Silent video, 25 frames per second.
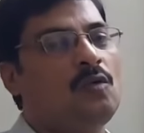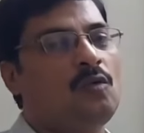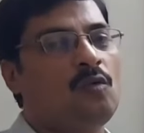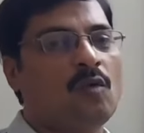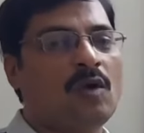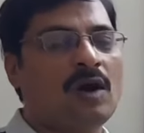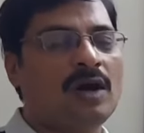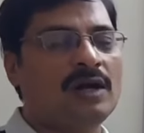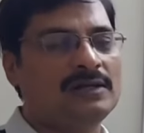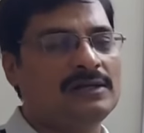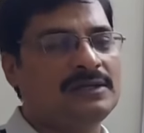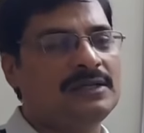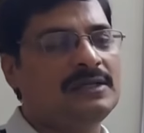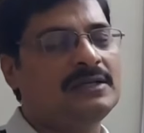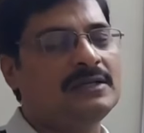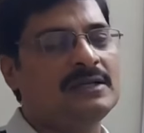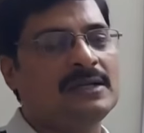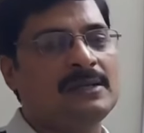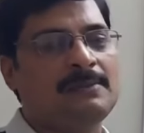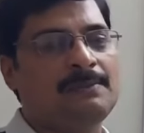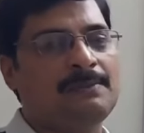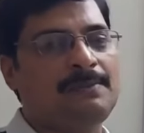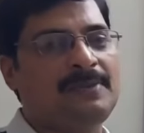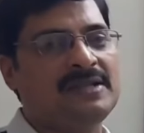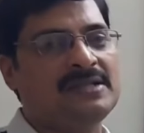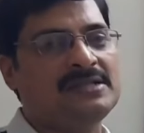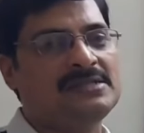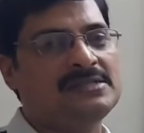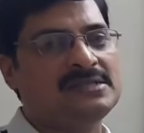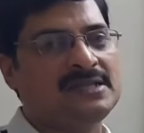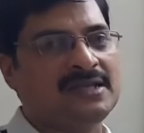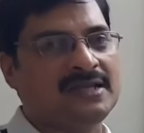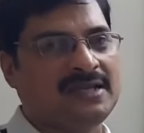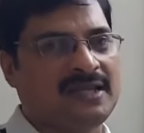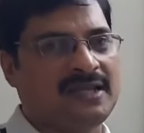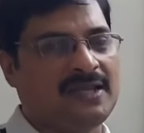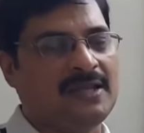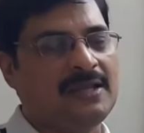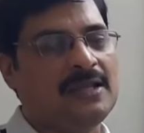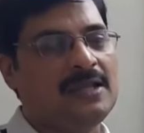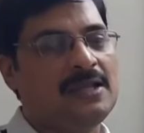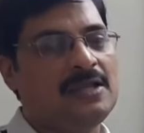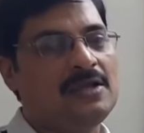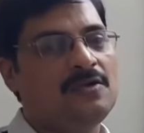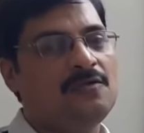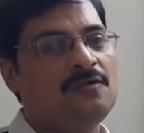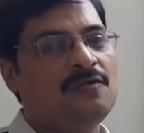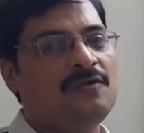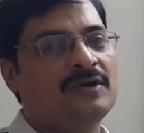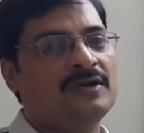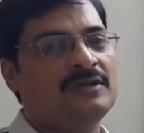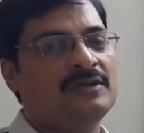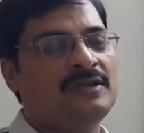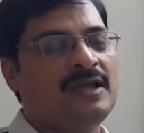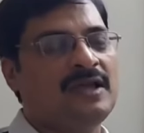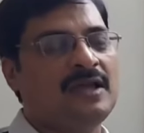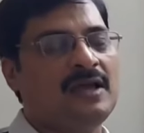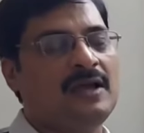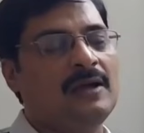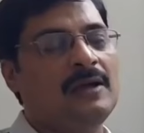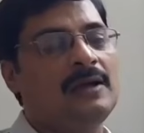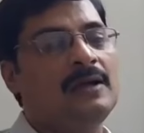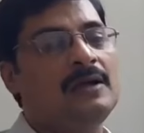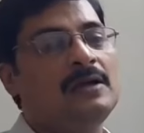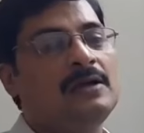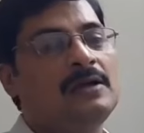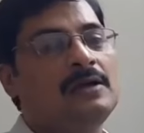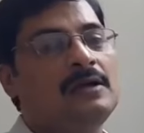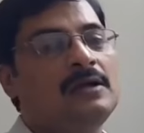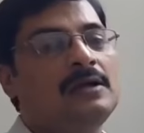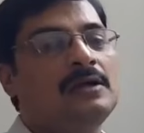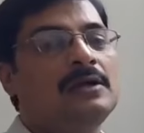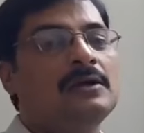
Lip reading: water compulsory for the